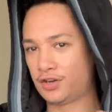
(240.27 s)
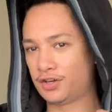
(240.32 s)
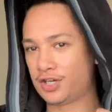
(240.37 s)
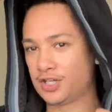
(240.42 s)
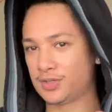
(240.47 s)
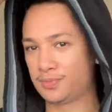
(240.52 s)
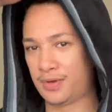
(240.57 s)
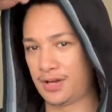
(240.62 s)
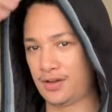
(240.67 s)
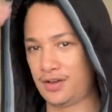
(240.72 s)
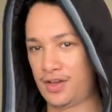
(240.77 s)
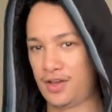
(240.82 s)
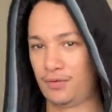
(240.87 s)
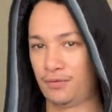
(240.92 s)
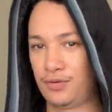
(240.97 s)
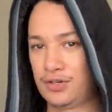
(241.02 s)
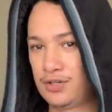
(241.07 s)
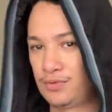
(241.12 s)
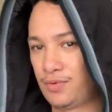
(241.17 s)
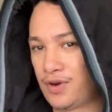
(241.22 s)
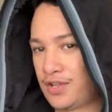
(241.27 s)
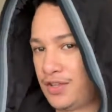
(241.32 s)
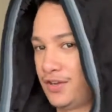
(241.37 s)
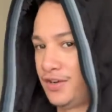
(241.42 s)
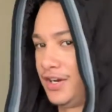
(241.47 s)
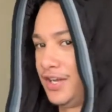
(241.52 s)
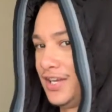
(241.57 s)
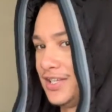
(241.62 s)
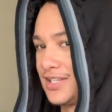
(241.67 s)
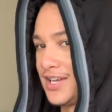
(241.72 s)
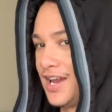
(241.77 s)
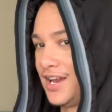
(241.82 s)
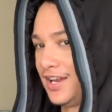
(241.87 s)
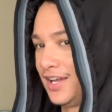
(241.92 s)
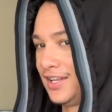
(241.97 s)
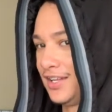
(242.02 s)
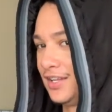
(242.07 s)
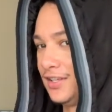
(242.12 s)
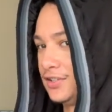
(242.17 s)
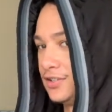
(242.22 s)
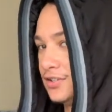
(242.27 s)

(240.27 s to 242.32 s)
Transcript: hoodies, but when you wear the hoodie, it's kind of like this.